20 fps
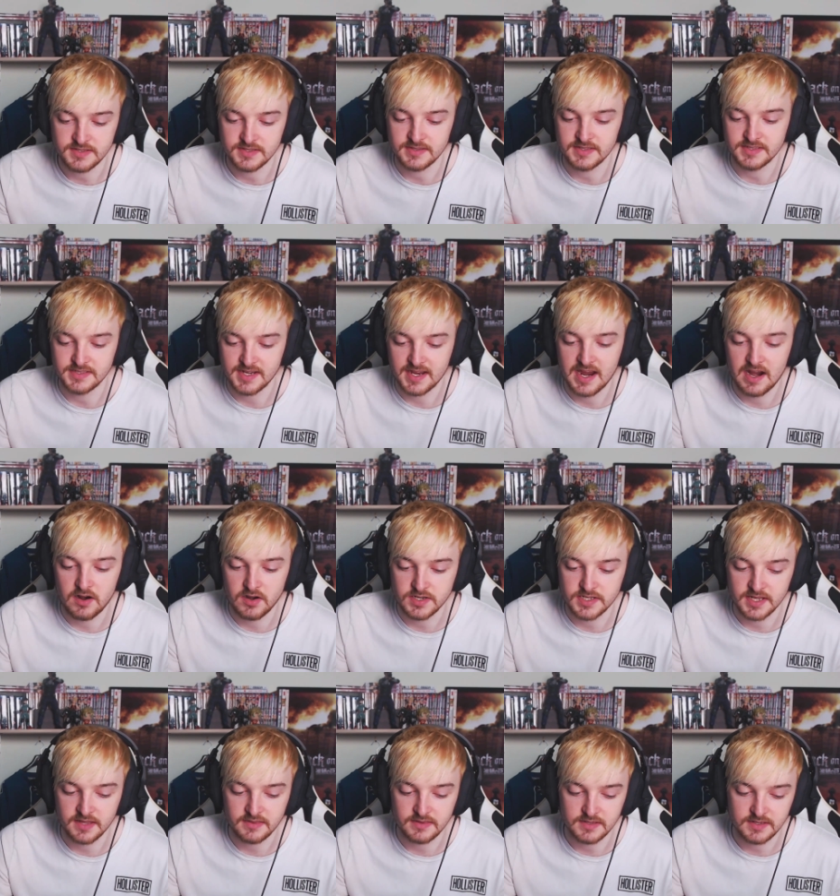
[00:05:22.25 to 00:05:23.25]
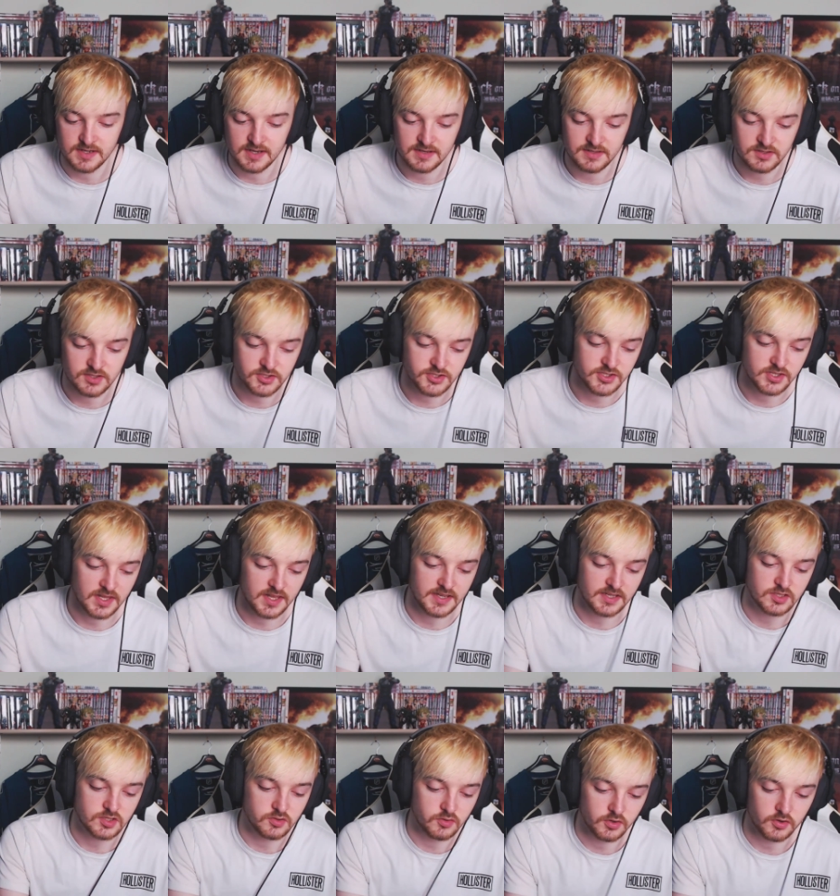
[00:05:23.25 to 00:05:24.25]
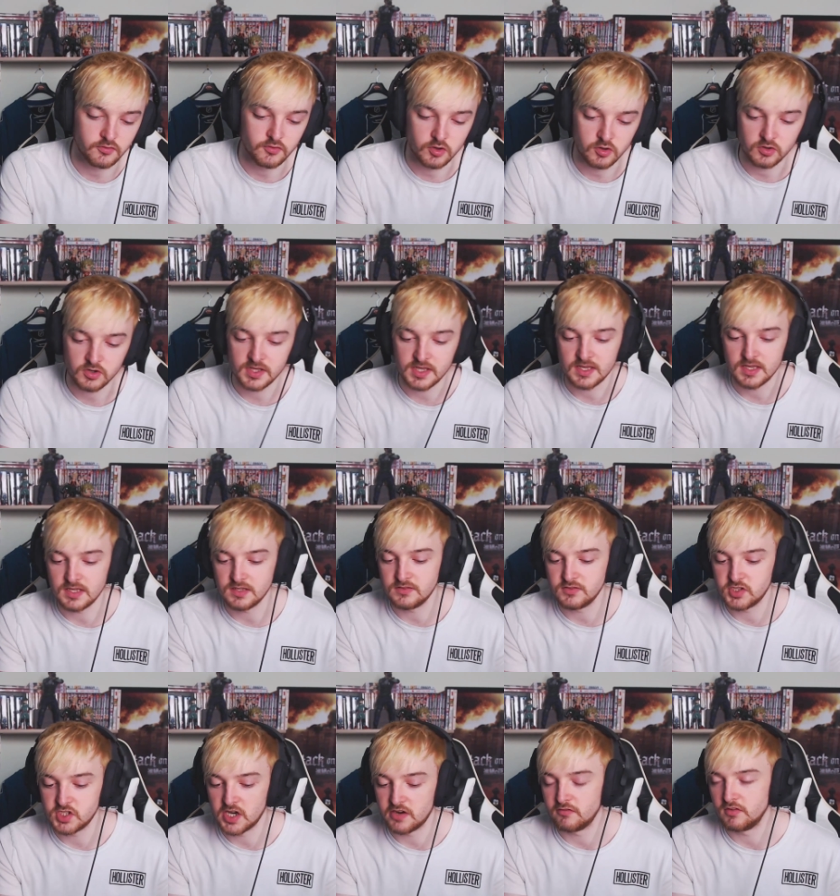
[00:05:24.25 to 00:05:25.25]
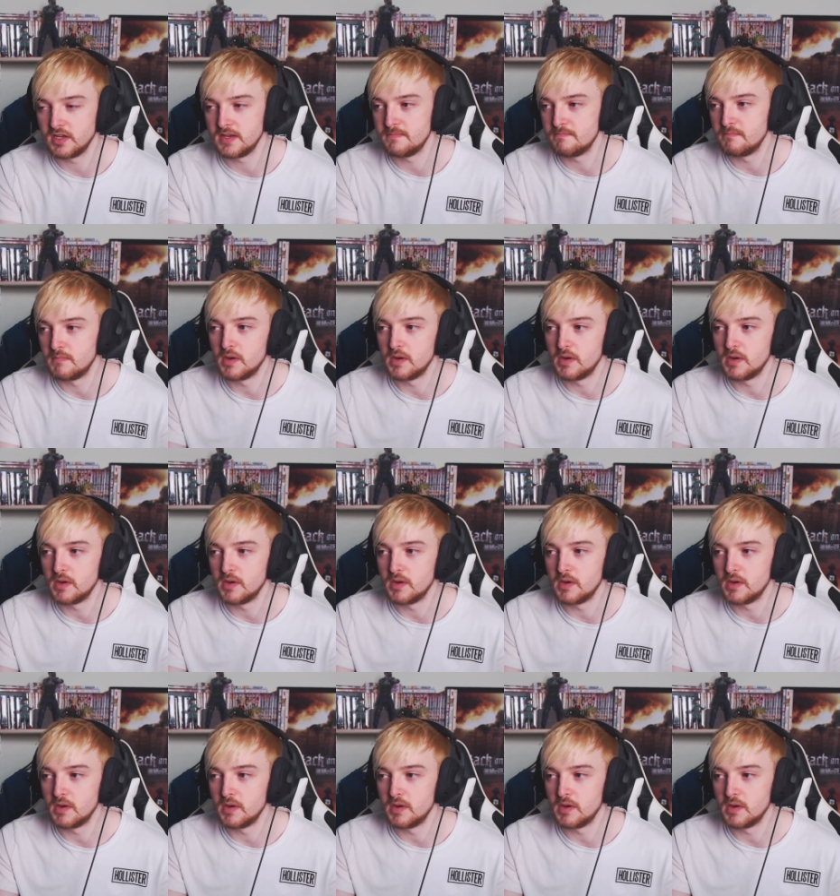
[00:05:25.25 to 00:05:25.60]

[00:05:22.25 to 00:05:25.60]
there's a character that doesn't like Todoroki generally,